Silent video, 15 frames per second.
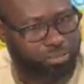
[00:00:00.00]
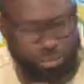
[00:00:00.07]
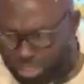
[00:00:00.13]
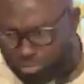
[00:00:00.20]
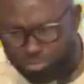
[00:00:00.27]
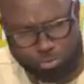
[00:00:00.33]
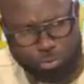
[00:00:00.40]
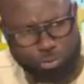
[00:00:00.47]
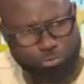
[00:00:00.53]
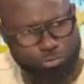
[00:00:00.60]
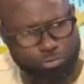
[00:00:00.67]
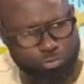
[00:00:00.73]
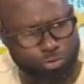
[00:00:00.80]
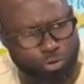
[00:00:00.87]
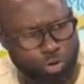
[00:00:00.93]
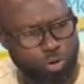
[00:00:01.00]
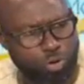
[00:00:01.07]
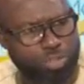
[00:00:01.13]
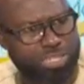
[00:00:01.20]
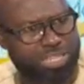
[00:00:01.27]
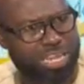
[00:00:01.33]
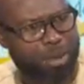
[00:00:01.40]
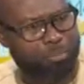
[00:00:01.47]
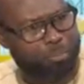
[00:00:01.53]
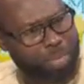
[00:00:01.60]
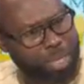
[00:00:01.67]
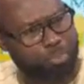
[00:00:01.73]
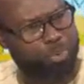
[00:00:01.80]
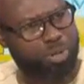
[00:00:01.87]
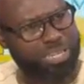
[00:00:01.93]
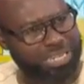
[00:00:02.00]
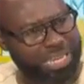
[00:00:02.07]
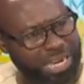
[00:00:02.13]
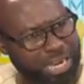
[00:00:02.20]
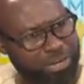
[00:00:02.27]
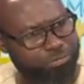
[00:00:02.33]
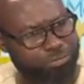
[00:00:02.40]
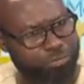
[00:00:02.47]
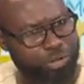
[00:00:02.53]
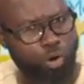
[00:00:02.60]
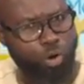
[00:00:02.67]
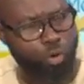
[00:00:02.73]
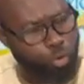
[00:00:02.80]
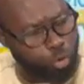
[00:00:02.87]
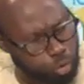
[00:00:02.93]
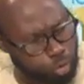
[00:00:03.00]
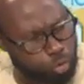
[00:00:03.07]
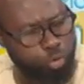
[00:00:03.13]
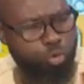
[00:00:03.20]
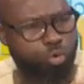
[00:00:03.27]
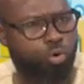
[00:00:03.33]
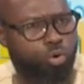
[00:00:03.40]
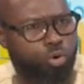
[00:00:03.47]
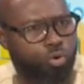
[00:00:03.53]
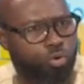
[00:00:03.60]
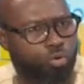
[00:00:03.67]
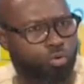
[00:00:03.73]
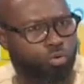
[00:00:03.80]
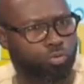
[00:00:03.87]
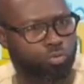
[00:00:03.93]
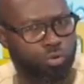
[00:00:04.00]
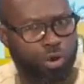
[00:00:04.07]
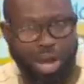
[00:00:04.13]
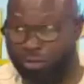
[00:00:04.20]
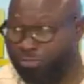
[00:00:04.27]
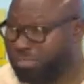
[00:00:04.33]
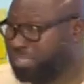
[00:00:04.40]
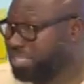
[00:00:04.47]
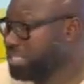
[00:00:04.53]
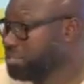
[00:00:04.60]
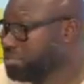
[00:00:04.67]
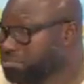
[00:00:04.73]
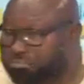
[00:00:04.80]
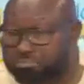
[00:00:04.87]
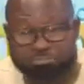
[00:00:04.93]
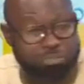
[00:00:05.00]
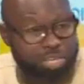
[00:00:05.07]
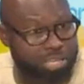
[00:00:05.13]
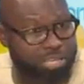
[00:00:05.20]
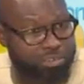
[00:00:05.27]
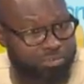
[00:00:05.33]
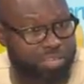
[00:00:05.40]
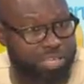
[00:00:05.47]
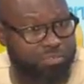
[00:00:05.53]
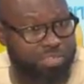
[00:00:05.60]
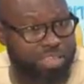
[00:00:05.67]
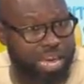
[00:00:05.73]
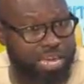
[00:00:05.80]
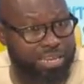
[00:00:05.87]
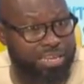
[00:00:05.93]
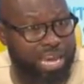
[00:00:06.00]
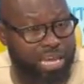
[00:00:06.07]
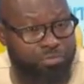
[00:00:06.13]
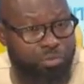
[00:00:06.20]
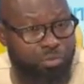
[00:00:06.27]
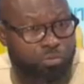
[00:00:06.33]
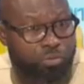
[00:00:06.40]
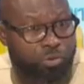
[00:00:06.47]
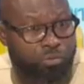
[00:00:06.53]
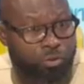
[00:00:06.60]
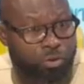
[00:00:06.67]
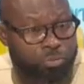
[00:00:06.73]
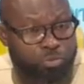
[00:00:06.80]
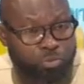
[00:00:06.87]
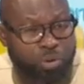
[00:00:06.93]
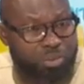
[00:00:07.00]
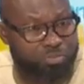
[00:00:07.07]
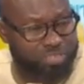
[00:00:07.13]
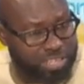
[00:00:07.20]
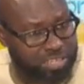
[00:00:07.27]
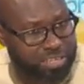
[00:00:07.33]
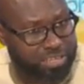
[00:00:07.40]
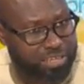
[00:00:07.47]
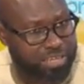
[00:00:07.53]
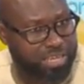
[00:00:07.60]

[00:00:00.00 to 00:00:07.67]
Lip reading: That is not what you do. There are people in the country who have seen, if there are any aspects of corruption, who have seen it.